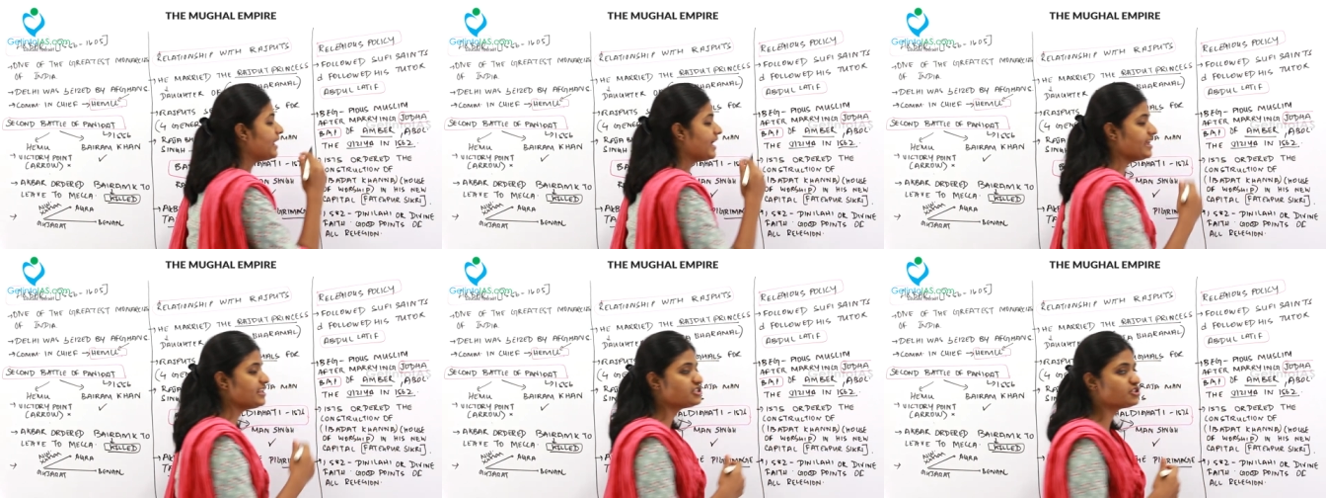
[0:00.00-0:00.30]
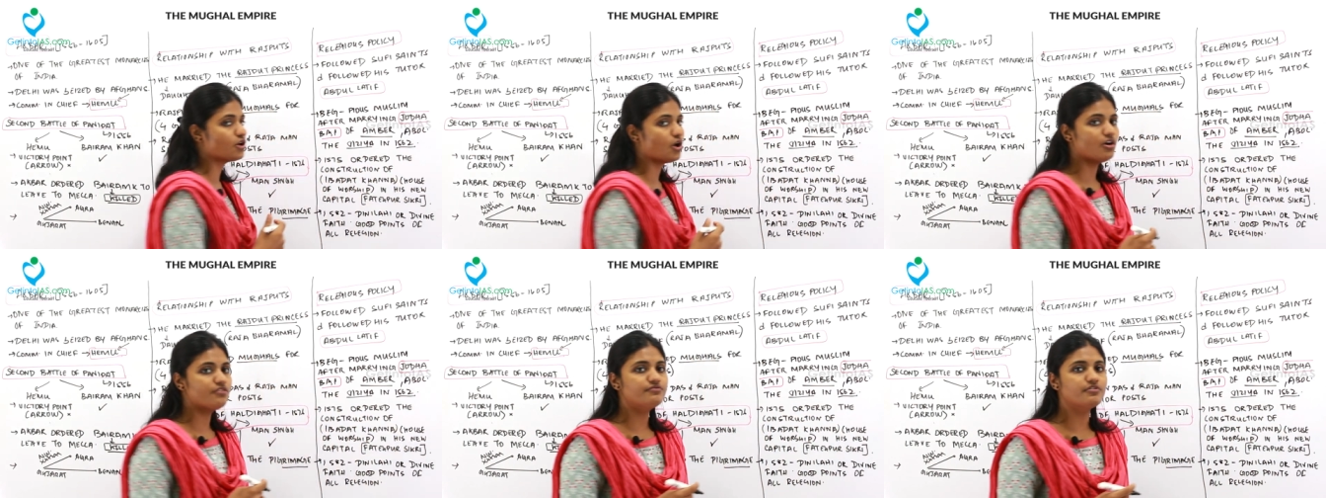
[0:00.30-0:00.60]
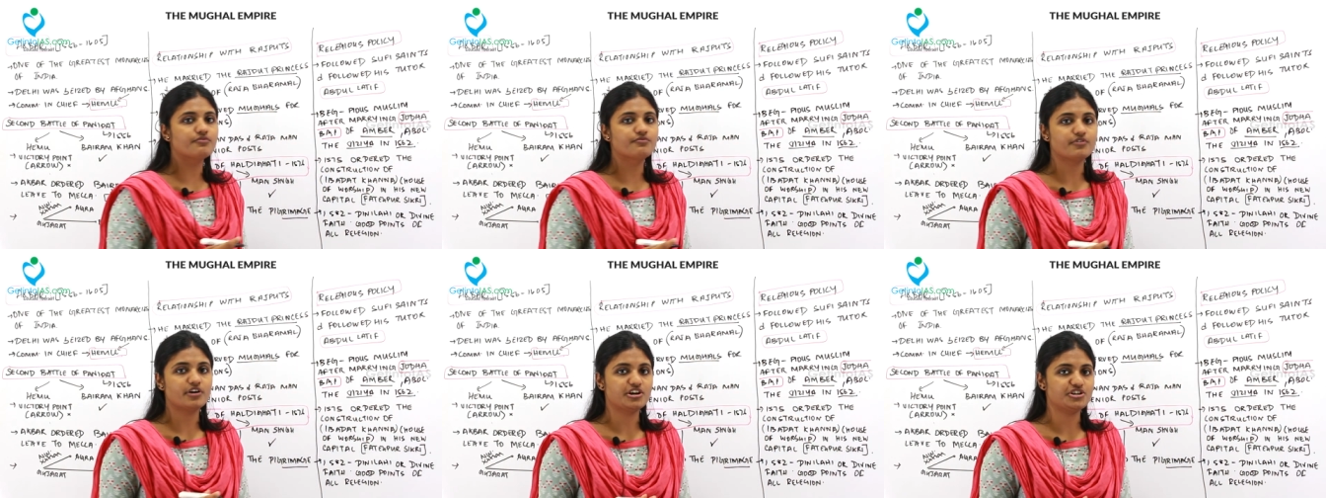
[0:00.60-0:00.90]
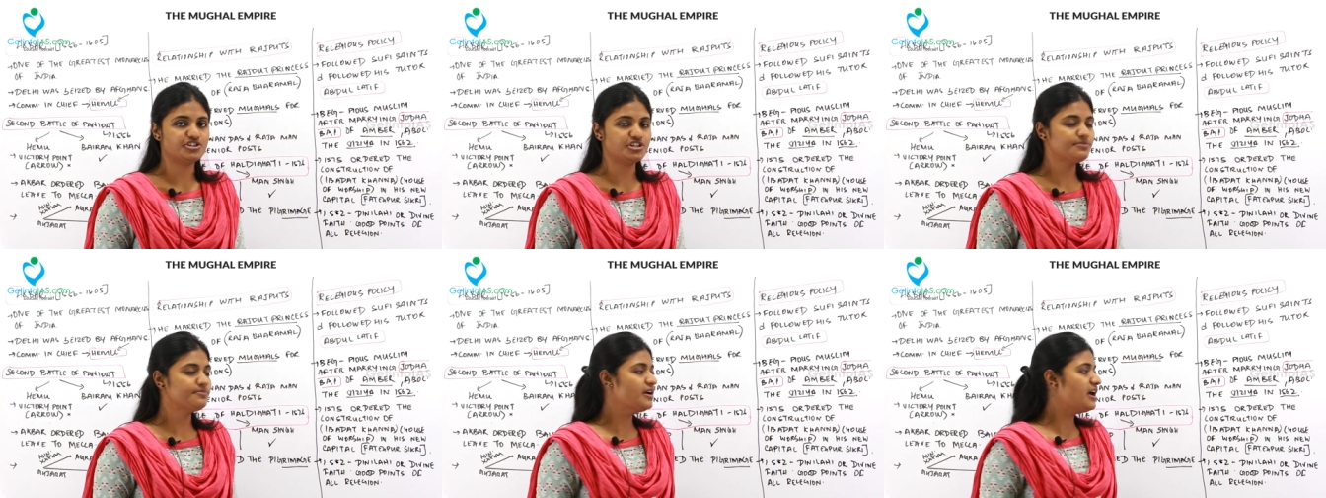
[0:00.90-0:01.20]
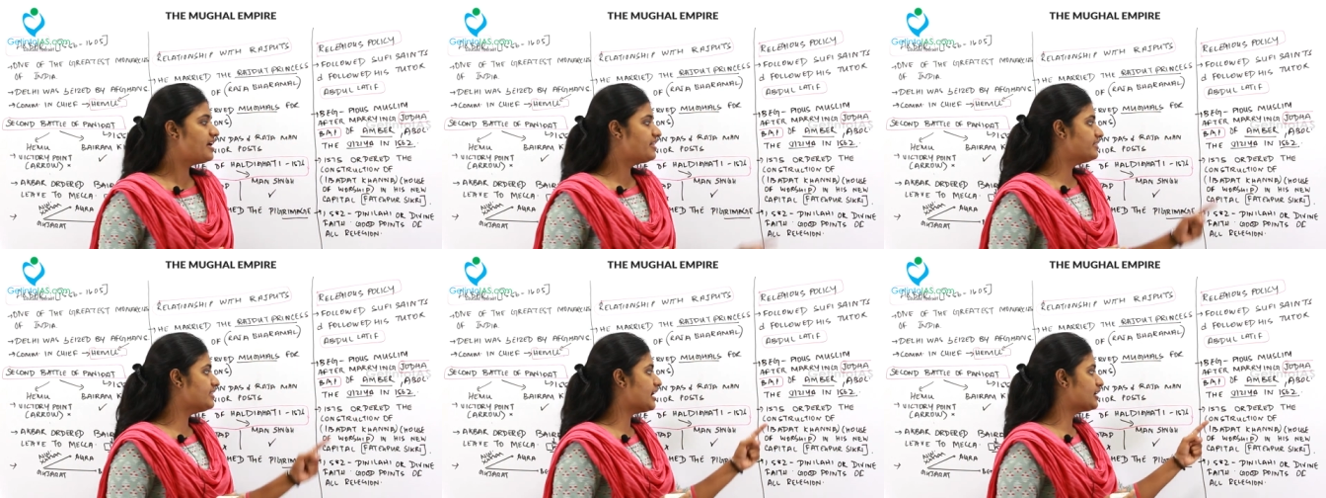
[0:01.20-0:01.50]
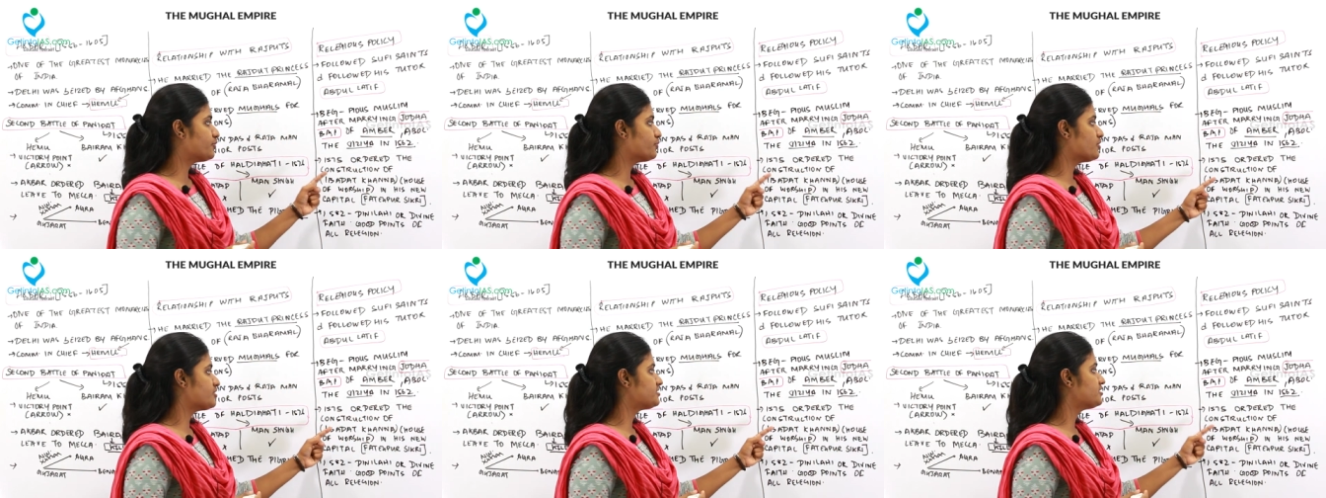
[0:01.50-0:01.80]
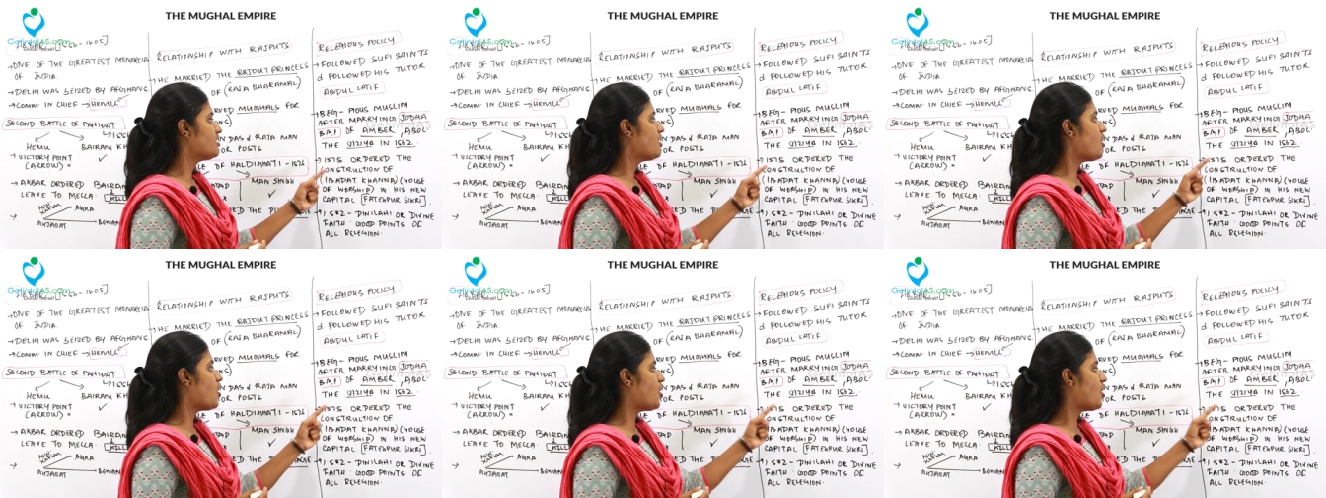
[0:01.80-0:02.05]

place of worship that was